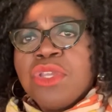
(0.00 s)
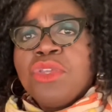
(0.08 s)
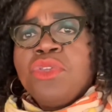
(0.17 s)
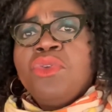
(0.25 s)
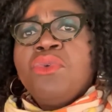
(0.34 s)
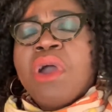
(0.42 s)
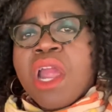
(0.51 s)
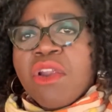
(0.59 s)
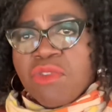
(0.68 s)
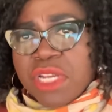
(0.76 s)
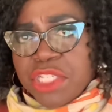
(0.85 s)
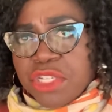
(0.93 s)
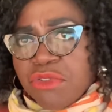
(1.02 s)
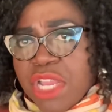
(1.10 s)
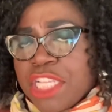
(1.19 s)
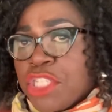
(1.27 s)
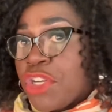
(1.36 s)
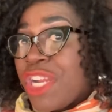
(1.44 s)
you are ready to
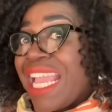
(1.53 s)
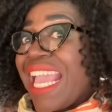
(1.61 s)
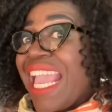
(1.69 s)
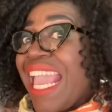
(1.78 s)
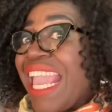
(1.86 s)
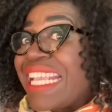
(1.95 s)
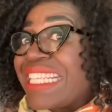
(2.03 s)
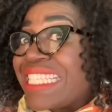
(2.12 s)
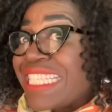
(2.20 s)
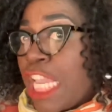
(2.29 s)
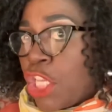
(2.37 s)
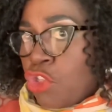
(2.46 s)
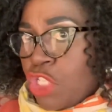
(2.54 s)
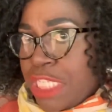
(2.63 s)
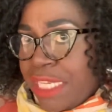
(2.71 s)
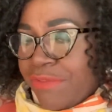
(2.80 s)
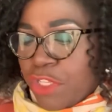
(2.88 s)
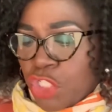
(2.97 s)
write your
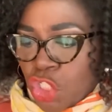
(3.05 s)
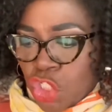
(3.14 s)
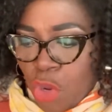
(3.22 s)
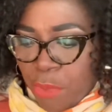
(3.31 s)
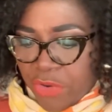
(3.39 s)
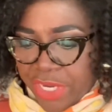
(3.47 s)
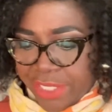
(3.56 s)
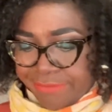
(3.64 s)
executive summary.